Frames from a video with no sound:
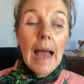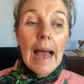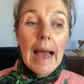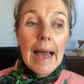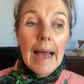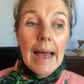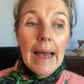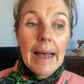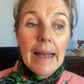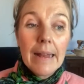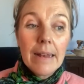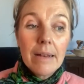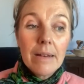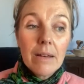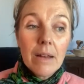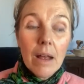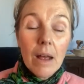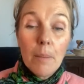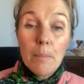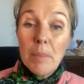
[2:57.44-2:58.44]
and
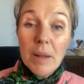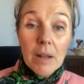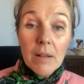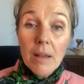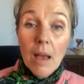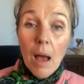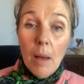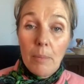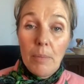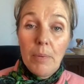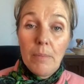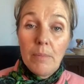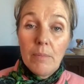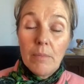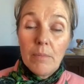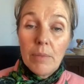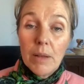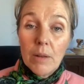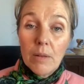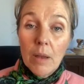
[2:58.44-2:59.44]
build up
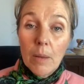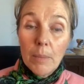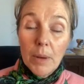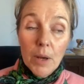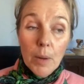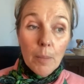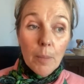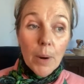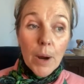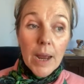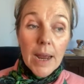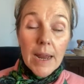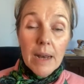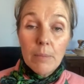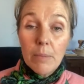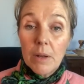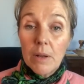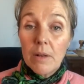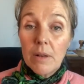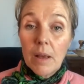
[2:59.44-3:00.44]
in your brain,
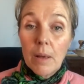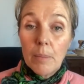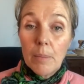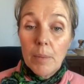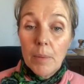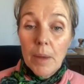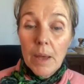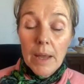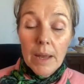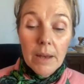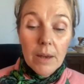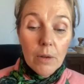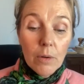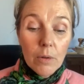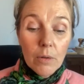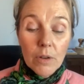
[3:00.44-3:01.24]
build up in your